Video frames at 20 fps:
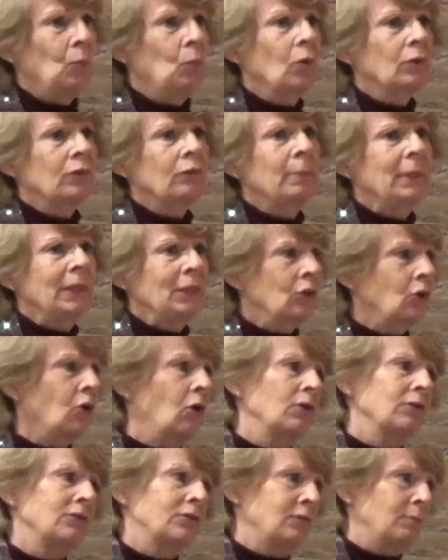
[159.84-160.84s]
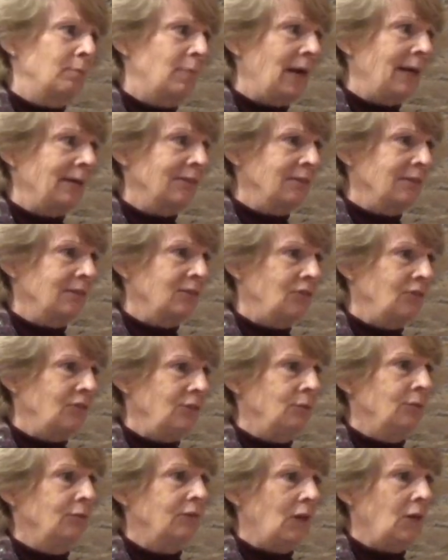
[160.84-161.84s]
what's been the cost of Brexit to
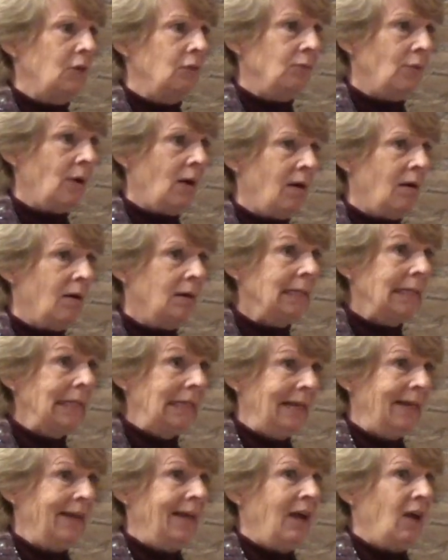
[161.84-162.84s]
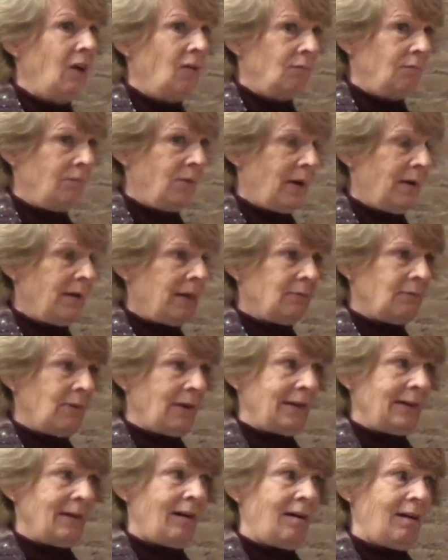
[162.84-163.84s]
you so far. Very,
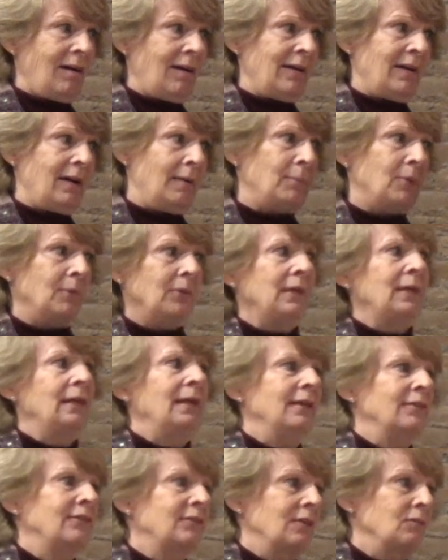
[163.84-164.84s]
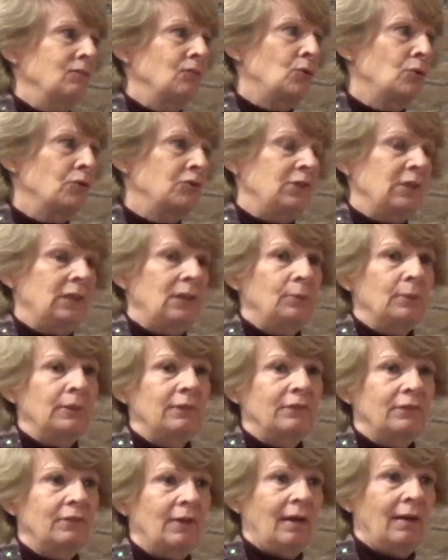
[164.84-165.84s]
very high up on the list, unfortunately,
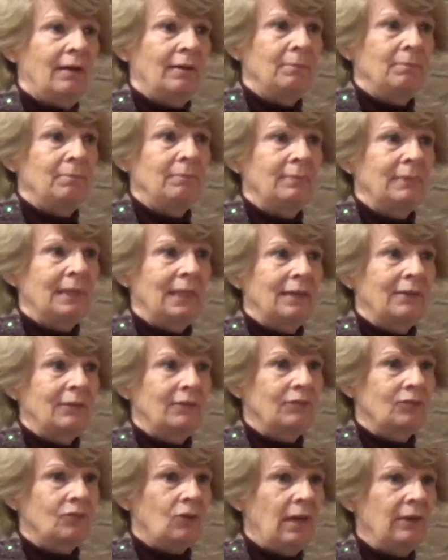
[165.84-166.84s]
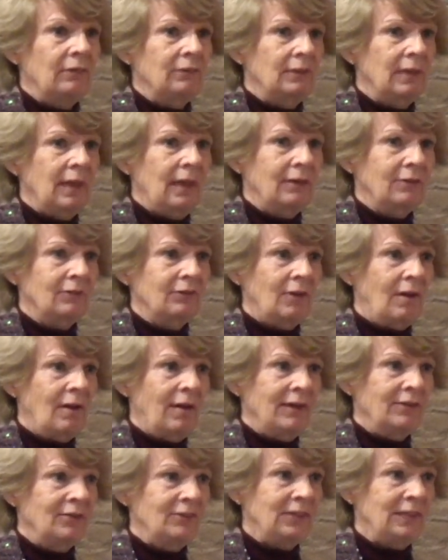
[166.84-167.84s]
was stress and
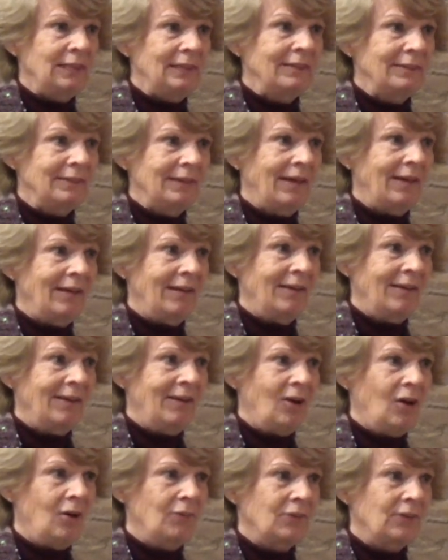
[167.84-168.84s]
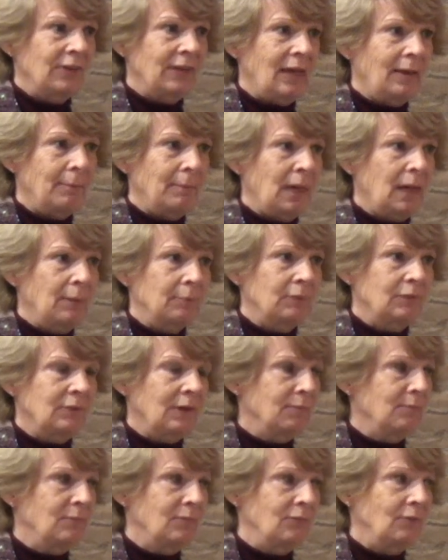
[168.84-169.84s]
anxiety. After that, perhaps
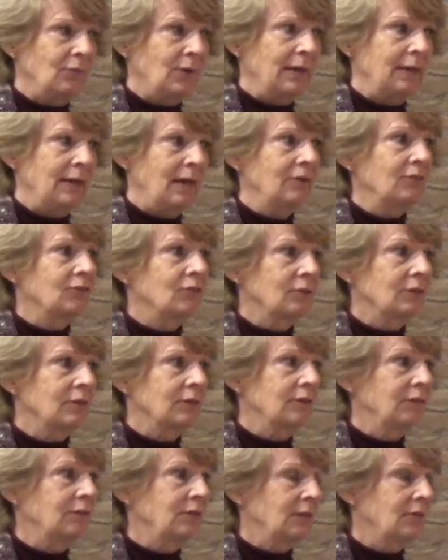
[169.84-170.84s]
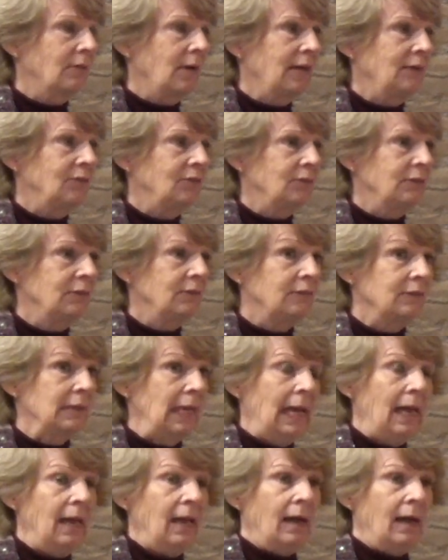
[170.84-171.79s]
financial considerations.